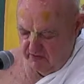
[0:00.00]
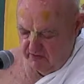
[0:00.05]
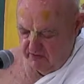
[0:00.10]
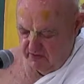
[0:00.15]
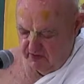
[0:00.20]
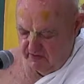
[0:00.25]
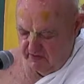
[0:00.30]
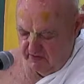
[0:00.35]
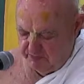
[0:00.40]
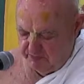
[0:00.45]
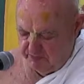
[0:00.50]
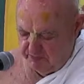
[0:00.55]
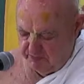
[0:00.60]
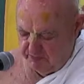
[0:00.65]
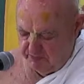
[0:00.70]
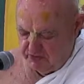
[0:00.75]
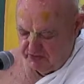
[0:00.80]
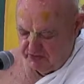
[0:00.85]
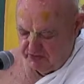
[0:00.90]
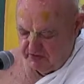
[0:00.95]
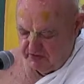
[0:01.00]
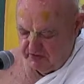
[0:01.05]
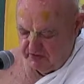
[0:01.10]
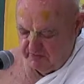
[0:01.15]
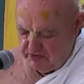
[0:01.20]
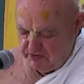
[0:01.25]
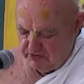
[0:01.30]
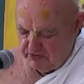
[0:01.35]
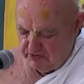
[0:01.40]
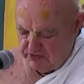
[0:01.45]
for an envious
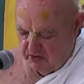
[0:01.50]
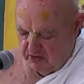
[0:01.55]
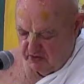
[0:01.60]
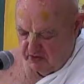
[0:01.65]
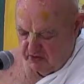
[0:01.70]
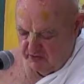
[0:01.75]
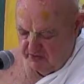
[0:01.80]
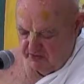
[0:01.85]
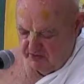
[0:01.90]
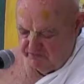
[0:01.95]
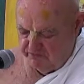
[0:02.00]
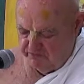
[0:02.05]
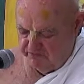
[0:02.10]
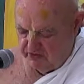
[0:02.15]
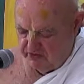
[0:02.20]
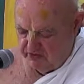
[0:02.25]
person must always